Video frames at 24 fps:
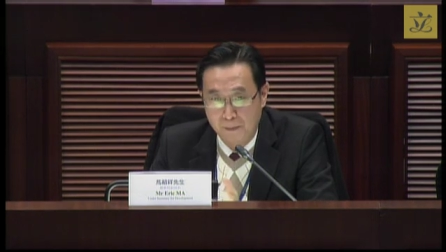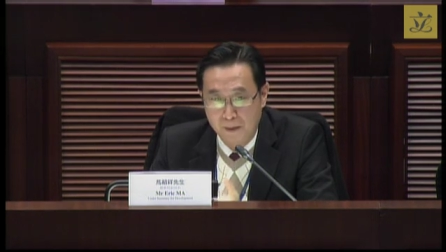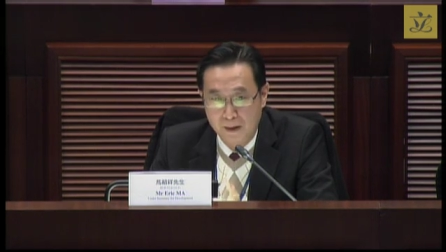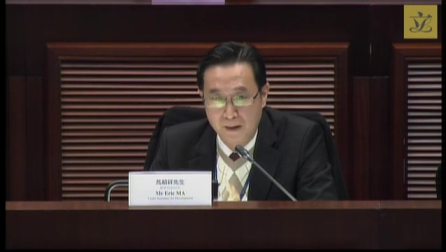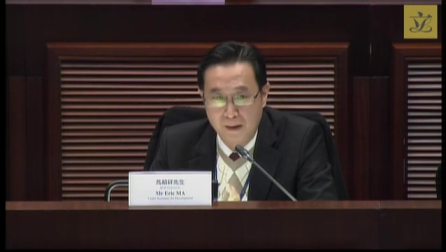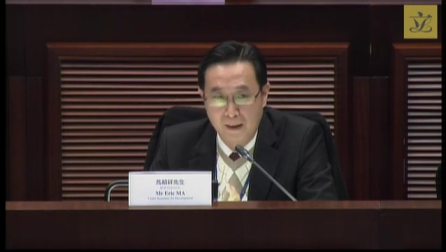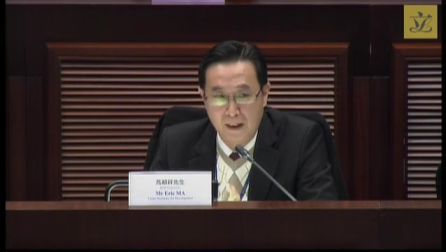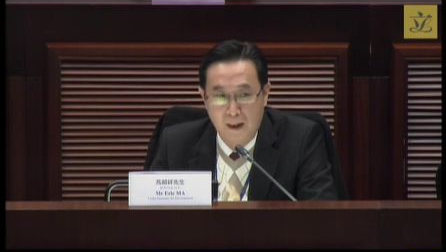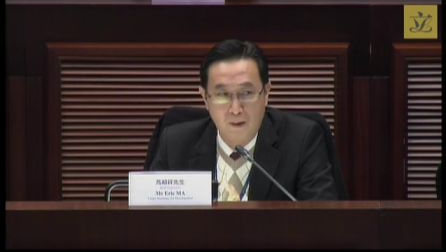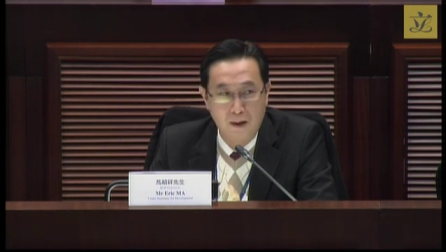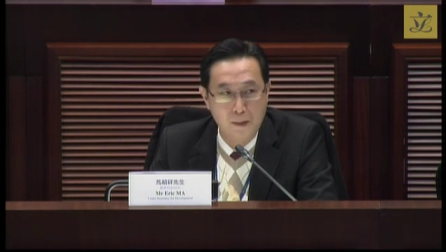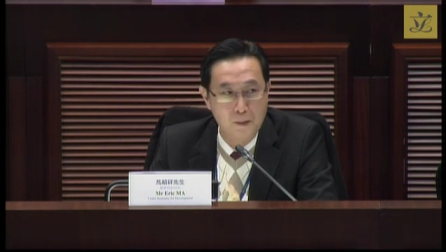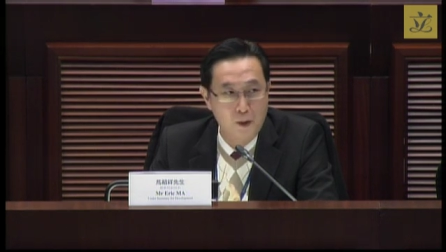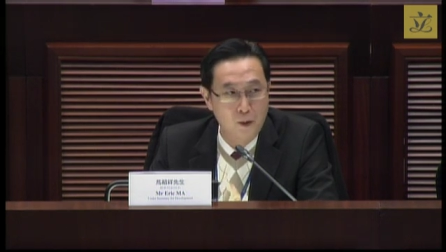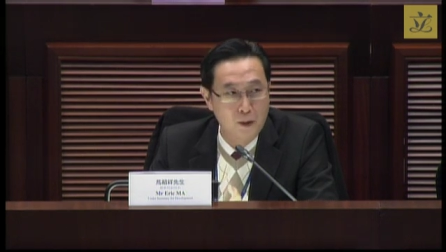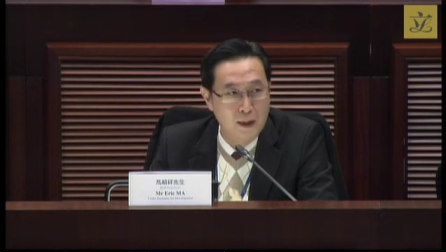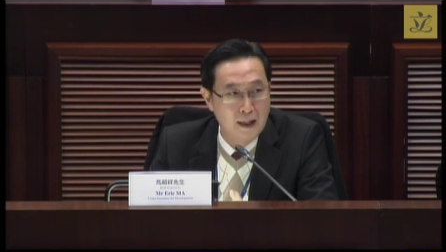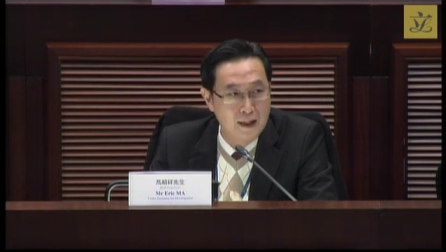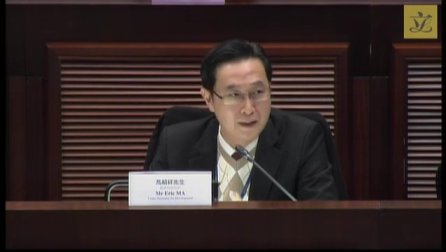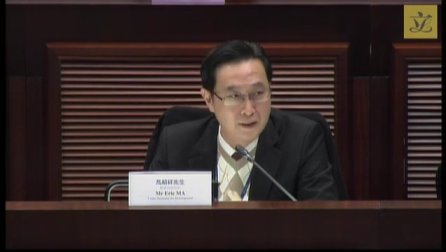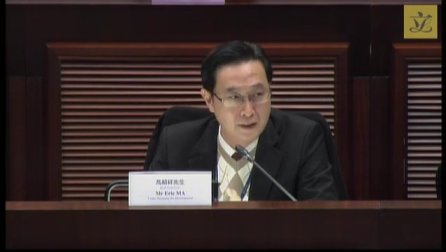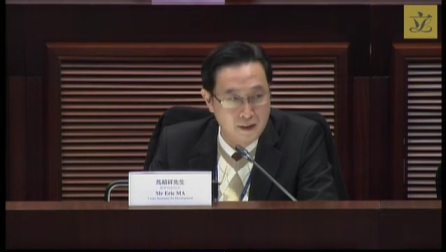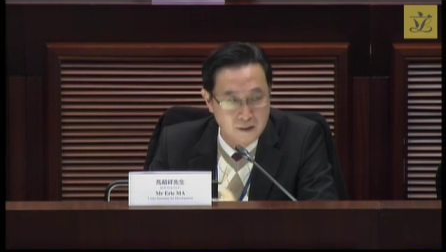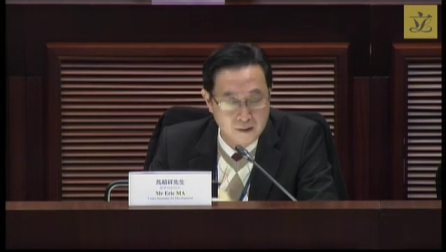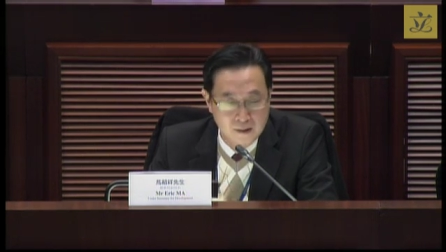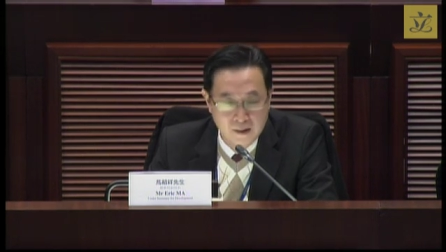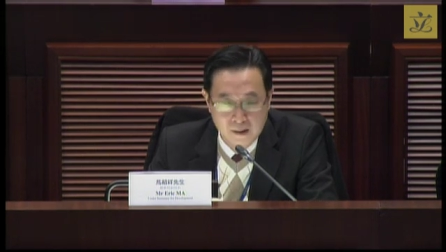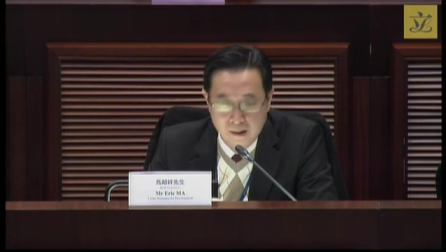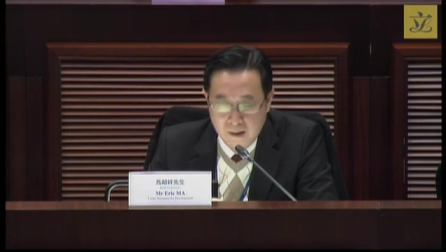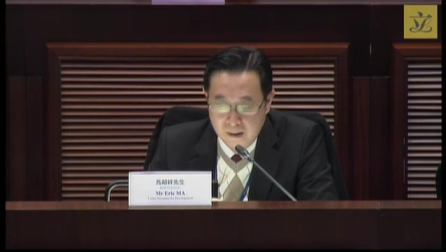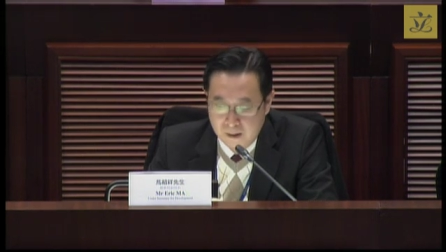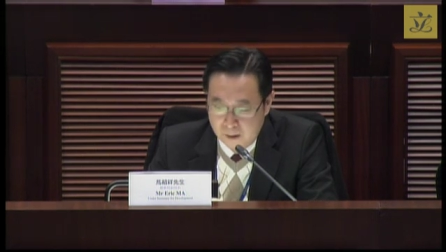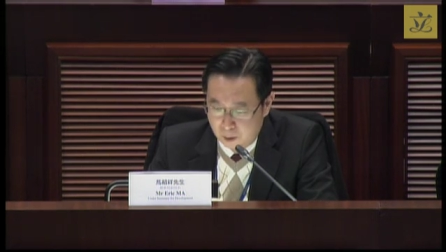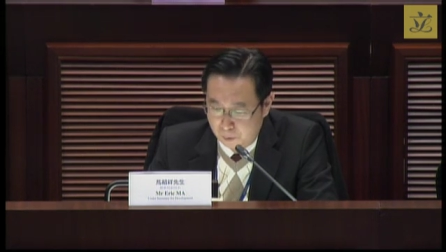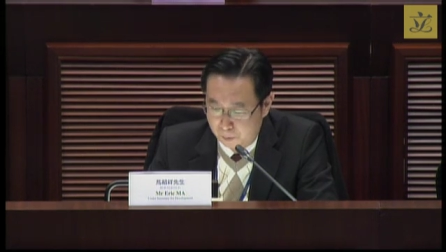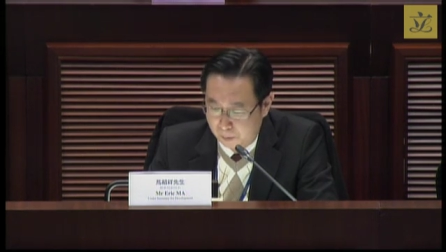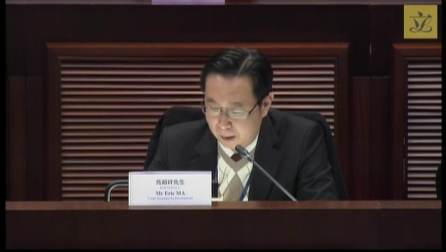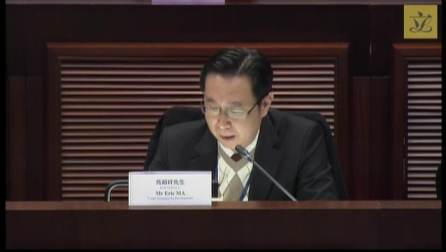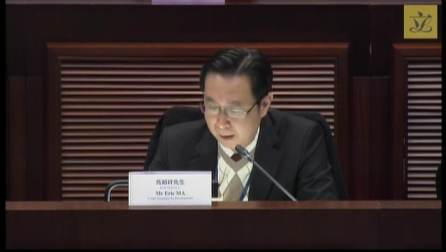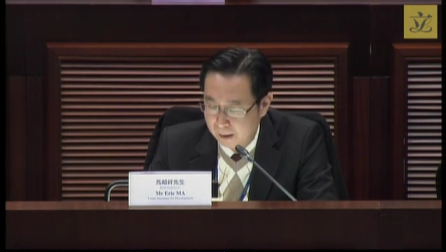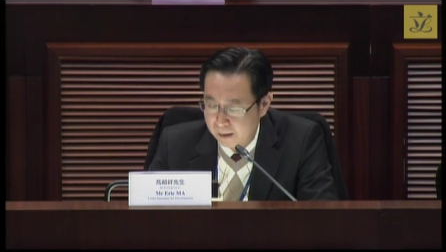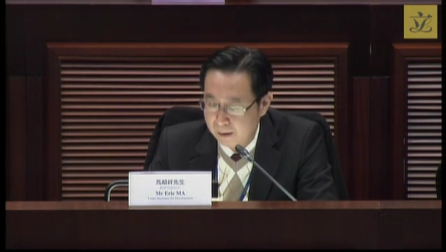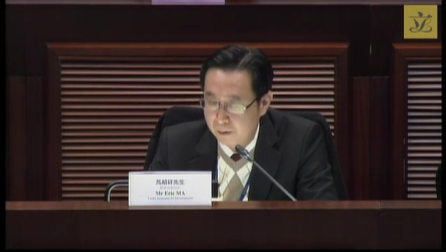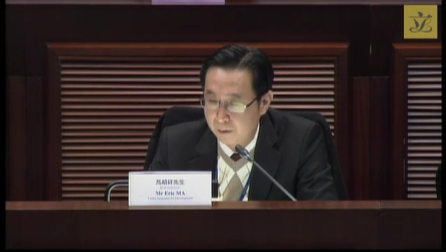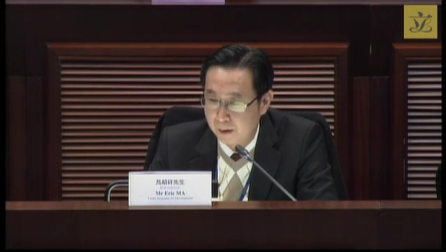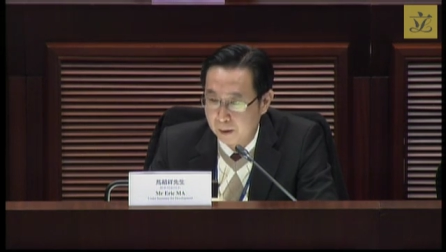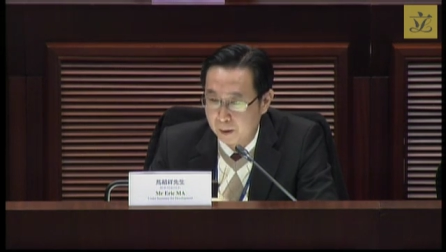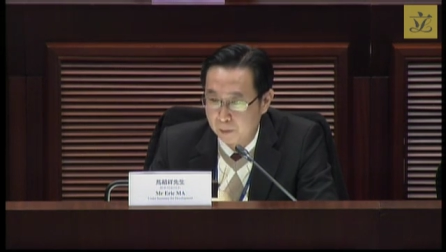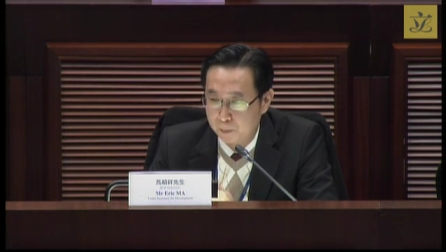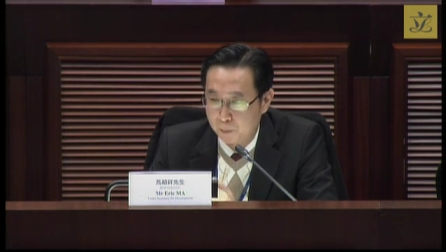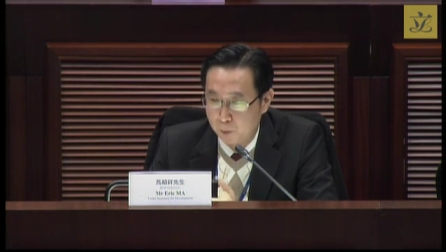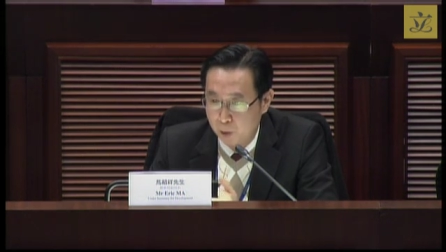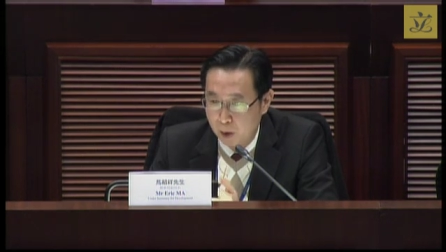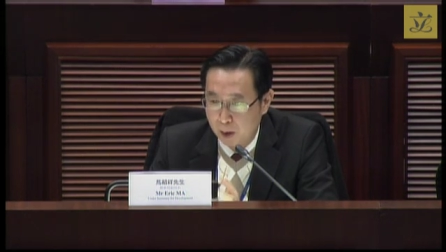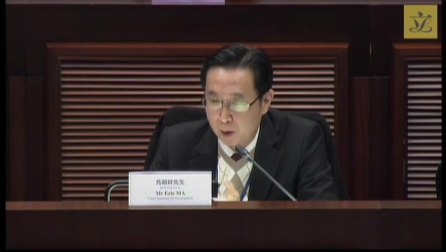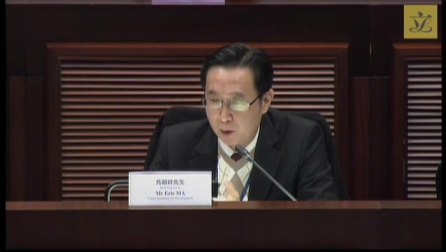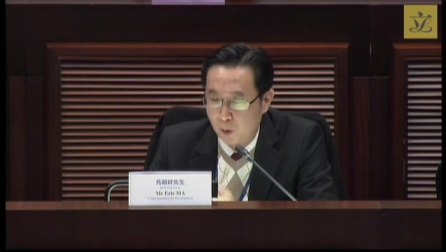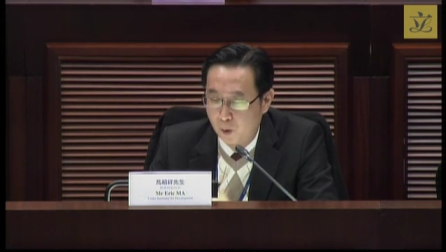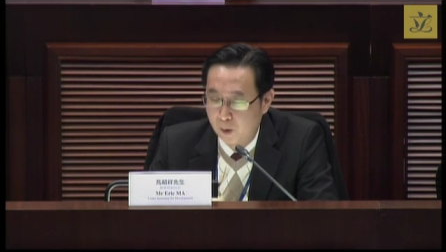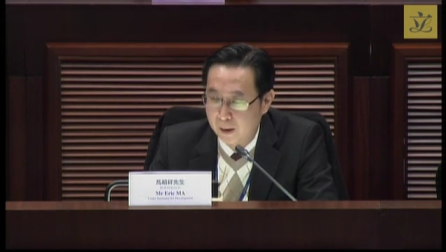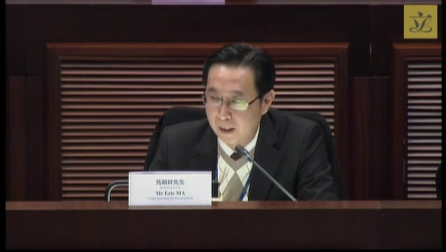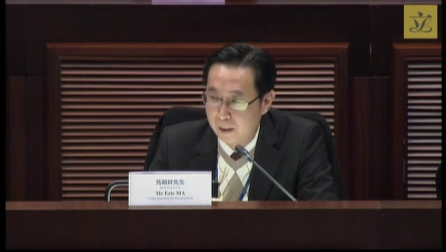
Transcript: We don't want to stigmatize